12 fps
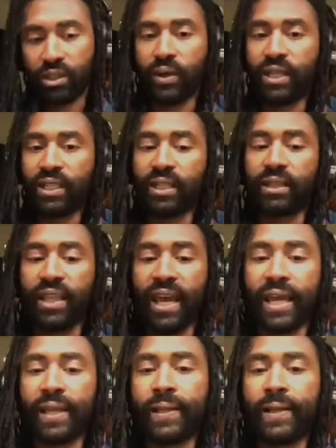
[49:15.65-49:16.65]
So I did
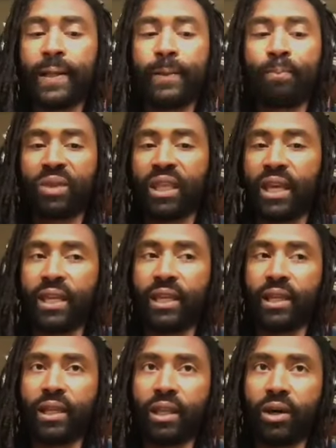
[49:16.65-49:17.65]
that
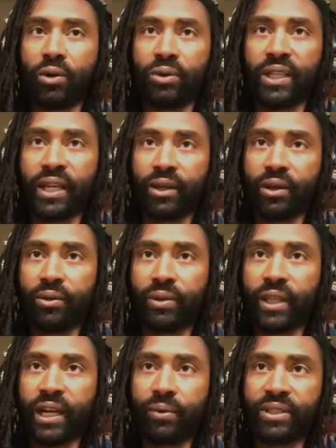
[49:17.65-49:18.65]
in the hotel
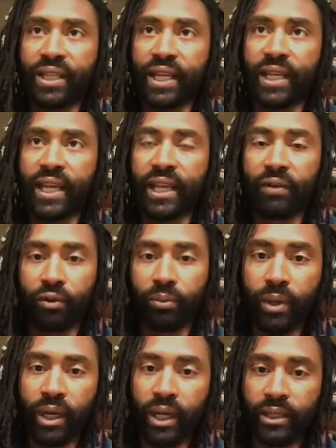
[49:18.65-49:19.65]
that I was staying at in
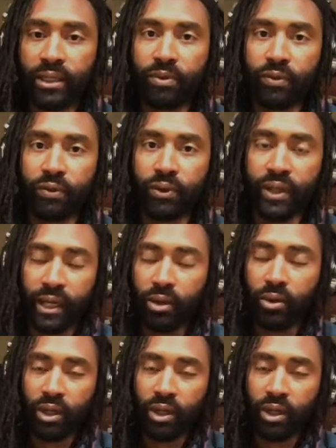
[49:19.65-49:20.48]
Vermont before that whole